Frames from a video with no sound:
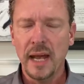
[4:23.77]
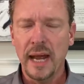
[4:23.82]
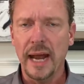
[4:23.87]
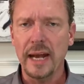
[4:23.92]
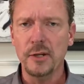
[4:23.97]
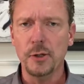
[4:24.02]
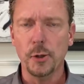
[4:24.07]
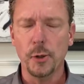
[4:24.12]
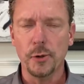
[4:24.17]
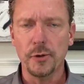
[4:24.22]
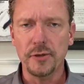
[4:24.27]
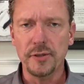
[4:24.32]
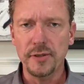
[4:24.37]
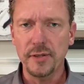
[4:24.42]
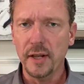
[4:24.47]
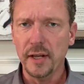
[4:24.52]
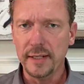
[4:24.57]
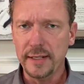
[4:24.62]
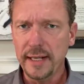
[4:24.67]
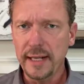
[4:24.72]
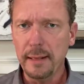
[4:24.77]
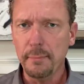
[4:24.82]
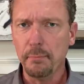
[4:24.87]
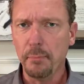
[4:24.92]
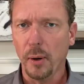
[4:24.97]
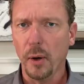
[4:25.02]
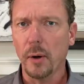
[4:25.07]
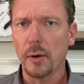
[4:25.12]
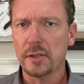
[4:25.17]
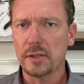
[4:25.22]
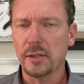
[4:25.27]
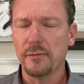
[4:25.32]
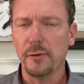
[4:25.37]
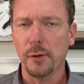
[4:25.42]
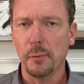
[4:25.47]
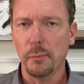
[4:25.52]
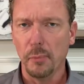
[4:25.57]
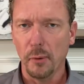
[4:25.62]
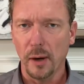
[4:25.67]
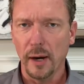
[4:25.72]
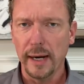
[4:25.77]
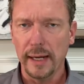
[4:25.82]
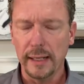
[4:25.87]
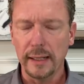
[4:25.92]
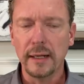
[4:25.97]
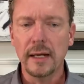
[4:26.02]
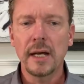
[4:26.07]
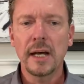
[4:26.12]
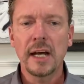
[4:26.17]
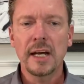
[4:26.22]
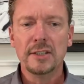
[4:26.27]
and the deep parts of your brain.